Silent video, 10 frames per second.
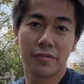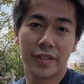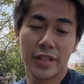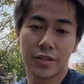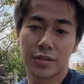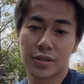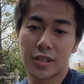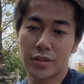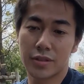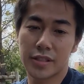videos,
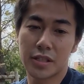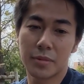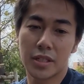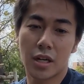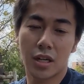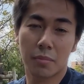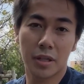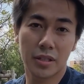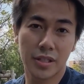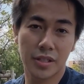you'll see me talk
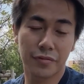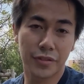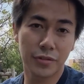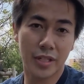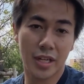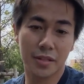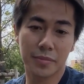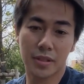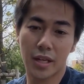about this a few times